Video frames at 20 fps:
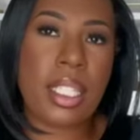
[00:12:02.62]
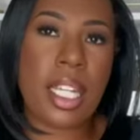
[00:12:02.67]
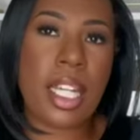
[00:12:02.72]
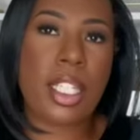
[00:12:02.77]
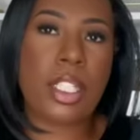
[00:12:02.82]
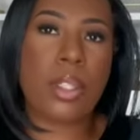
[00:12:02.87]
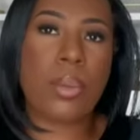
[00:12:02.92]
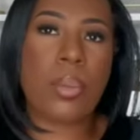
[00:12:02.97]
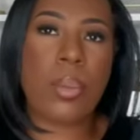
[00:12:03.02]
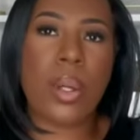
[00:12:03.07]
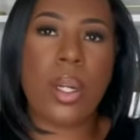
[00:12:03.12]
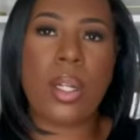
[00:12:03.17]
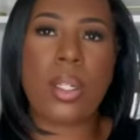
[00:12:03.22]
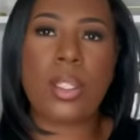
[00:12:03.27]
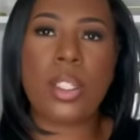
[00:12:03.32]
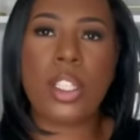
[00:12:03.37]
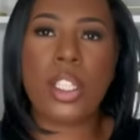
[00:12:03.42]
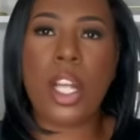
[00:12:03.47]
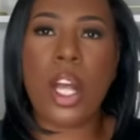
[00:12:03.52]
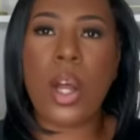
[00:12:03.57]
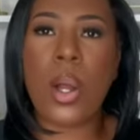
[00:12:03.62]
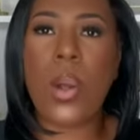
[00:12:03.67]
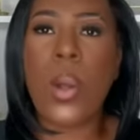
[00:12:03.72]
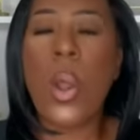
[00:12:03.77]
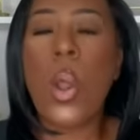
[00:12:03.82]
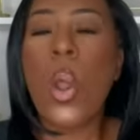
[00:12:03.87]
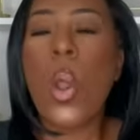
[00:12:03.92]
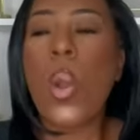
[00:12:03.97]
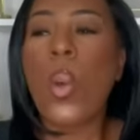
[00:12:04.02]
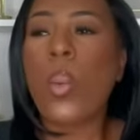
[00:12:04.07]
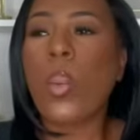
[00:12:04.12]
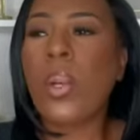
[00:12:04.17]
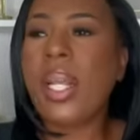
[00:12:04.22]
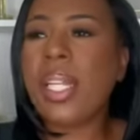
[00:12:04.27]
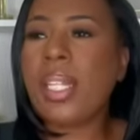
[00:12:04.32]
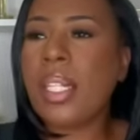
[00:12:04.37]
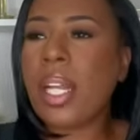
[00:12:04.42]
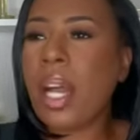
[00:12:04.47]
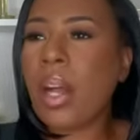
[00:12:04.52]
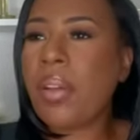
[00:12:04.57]
as well. So
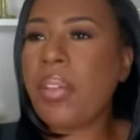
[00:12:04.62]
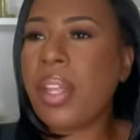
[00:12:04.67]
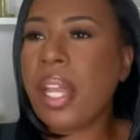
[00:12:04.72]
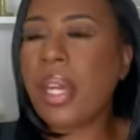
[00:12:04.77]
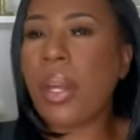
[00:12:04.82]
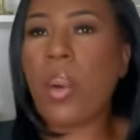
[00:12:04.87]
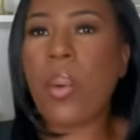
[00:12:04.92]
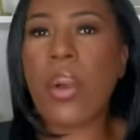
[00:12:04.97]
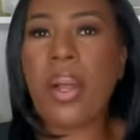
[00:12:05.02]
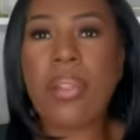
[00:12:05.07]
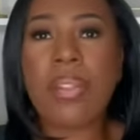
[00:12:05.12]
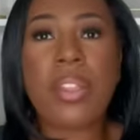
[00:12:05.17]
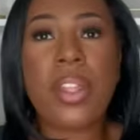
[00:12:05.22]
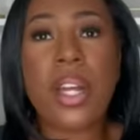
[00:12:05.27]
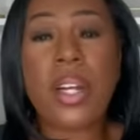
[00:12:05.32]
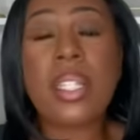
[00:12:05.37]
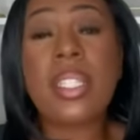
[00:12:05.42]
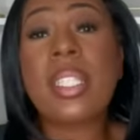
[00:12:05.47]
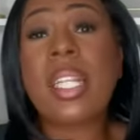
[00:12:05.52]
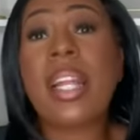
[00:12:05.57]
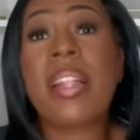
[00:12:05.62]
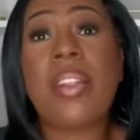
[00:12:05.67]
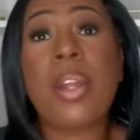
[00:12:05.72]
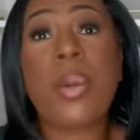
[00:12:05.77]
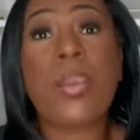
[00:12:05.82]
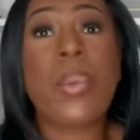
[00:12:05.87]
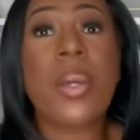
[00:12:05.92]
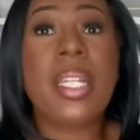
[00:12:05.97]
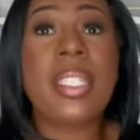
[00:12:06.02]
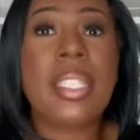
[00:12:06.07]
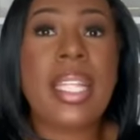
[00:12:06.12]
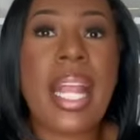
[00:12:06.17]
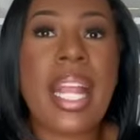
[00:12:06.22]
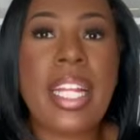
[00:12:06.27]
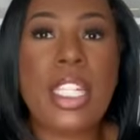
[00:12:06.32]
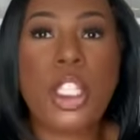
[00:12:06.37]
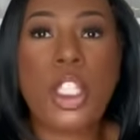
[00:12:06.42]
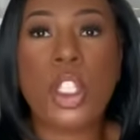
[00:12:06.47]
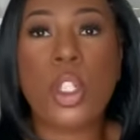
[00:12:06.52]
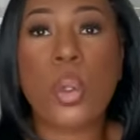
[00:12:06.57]
we know that on Thursday there was a
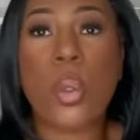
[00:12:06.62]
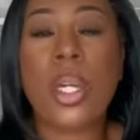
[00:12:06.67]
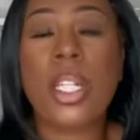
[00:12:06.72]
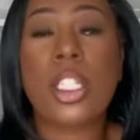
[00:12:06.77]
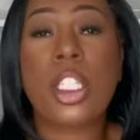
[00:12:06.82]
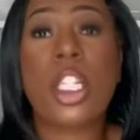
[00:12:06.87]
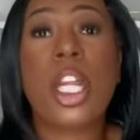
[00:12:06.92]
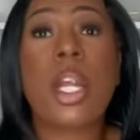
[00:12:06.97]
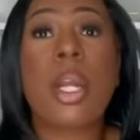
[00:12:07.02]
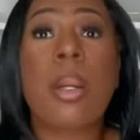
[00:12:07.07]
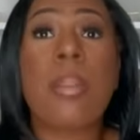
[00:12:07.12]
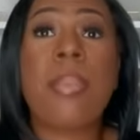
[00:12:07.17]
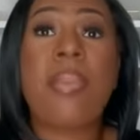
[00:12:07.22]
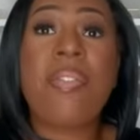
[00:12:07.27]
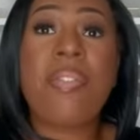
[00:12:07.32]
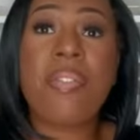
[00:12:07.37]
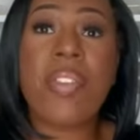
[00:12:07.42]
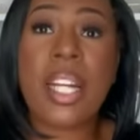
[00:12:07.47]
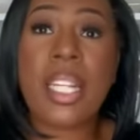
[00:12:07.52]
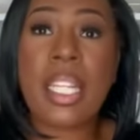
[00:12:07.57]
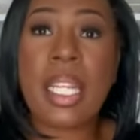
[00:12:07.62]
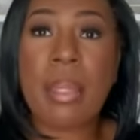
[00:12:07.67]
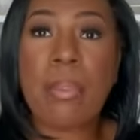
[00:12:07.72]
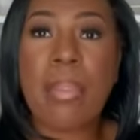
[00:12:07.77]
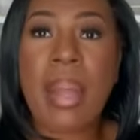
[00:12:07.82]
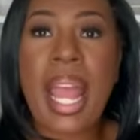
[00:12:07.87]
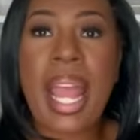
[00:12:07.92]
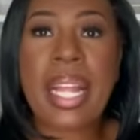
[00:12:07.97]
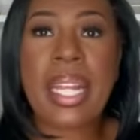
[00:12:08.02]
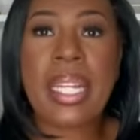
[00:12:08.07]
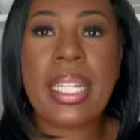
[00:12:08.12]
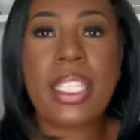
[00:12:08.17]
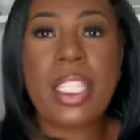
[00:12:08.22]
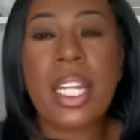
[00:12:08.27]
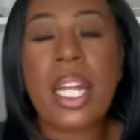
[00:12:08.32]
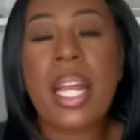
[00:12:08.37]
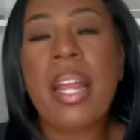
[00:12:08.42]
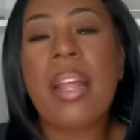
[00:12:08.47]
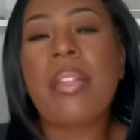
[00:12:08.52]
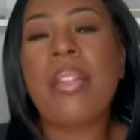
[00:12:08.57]
short-term funding package
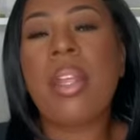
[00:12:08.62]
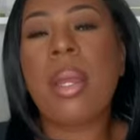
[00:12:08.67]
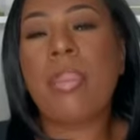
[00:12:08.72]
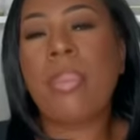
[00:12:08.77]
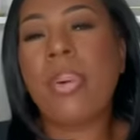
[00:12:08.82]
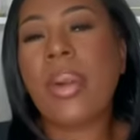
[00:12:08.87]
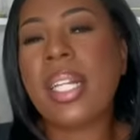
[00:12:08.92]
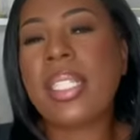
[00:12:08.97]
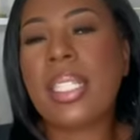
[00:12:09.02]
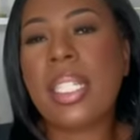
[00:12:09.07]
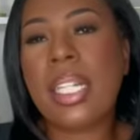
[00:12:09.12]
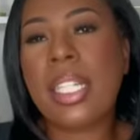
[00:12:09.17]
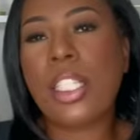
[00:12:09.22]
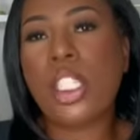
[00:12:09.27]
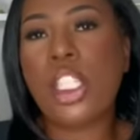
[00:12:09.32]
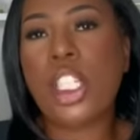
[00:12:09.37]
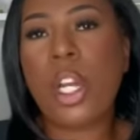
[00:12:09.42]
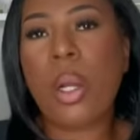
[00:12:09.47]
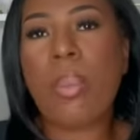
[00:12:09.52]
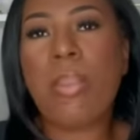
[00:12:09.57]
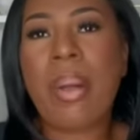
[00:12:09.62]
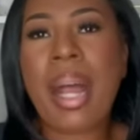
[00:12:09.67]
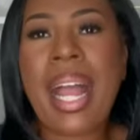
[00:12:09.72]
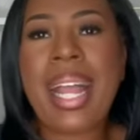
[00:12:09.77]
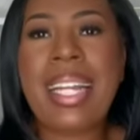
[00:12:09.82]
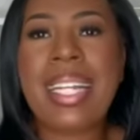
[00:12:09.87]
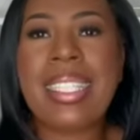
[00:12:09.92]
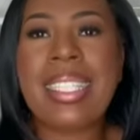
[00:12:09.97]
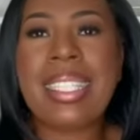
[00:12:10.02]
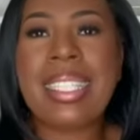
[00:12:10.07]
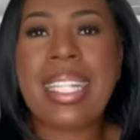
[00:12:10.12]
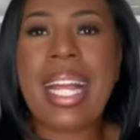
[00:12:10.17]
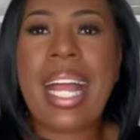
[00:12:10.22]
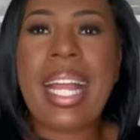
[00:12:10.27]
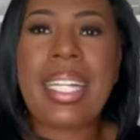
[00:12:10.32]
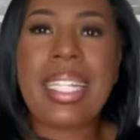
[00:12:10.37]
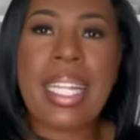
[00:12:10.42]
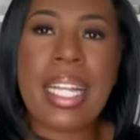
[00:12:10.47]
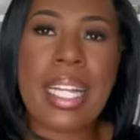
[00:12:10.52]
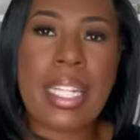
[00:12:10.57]
that President Joe Biden
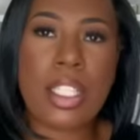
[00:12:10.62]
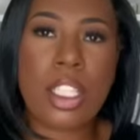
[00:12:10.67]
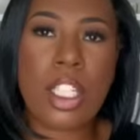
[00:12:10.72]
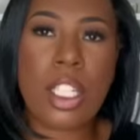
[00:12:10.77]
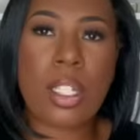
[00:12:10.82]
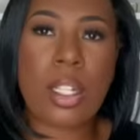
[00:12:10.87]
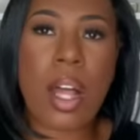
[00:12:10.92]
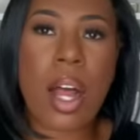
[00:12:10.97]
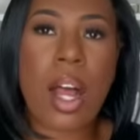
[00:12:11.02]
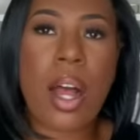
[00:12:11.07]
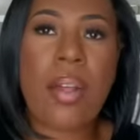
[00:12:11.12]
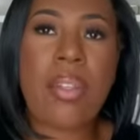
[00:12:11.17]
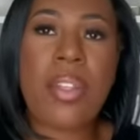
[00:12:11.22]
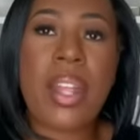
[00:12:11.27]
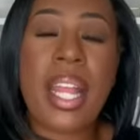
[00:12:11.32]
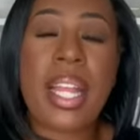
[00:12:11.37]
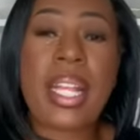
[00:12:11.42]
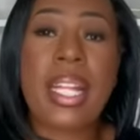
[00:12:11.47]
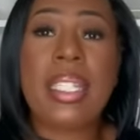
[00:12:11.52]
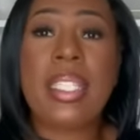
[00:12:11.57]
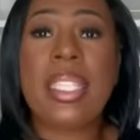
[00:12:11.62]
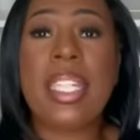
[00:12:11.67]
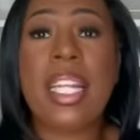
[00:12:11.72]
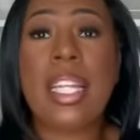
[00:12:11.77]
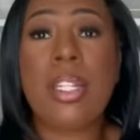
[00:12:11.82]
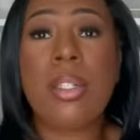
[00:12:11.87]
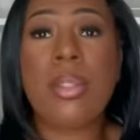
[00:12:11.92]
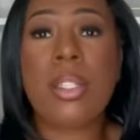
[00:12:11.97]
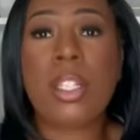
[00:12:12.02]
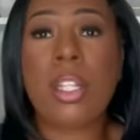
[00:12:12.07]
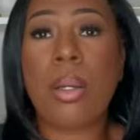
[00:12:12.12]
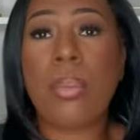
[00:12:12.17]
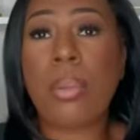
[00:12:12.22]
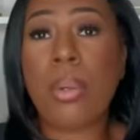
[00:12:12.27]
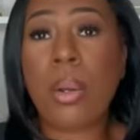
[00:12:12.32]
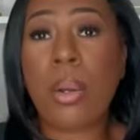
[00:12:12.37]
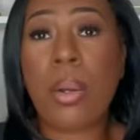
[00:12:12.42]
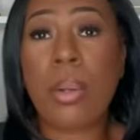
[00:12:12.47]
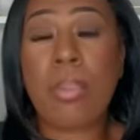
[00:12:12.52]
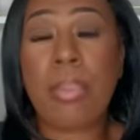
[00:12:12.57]
signed into law that continues the
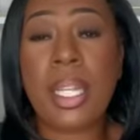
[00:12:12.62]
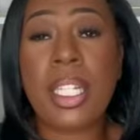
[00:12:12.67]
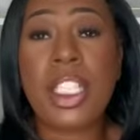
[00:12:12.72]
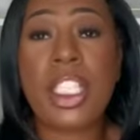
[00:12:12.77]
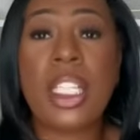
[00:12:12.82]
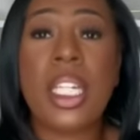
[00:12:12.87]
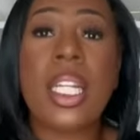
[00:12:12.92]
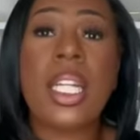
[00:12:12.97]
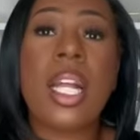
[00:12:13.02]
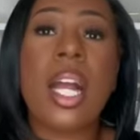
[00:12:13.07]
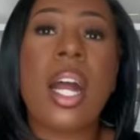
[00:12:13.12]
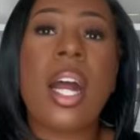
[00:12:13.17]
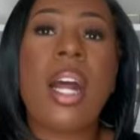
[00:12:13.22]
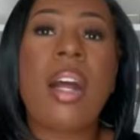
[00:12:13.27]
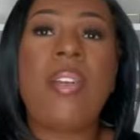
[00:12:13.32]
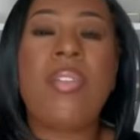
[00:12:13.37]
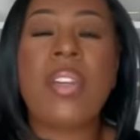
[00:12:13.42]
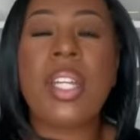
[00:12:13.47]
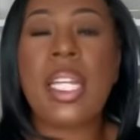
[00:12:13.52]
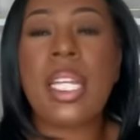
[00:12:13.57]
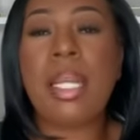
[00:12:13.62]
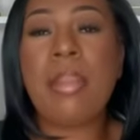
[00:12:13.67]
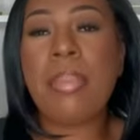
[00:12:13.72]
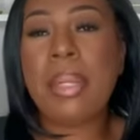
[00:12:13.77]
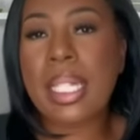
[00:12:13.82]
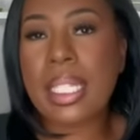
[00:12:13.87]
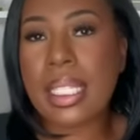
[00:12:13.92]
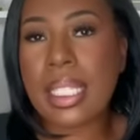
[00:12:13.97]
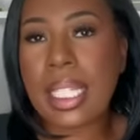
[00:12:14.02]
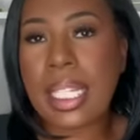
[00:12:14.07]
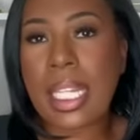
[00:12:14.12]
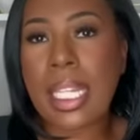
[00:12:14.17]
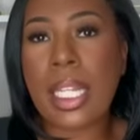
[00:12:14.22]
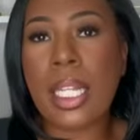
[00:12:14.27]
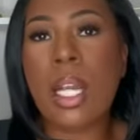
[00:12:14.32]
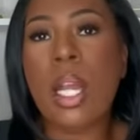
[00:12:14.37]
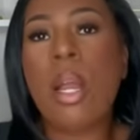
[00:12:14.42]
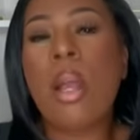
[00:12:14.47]
prohibition of E B T